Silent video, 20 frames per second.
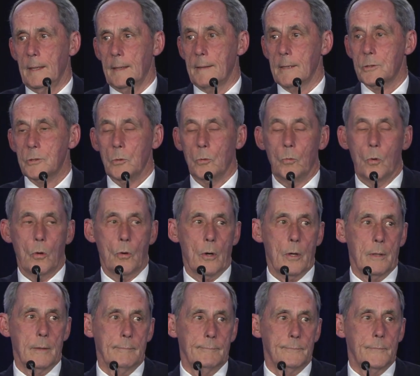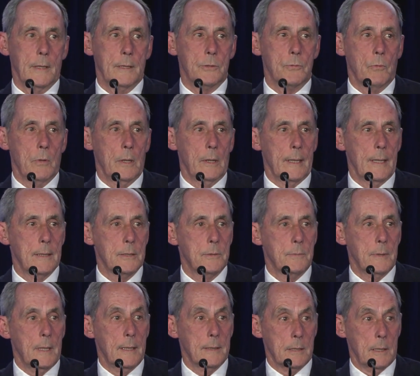This award is really
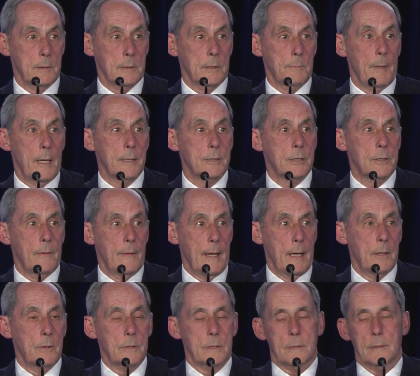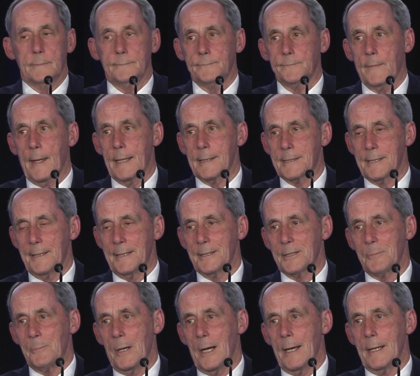as much theirs as it
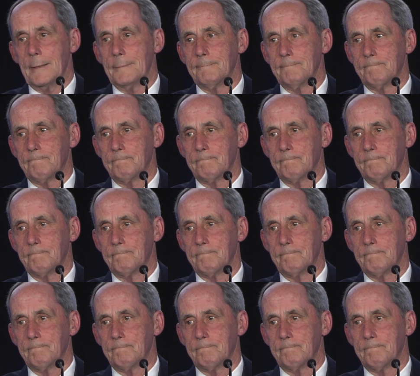is mine.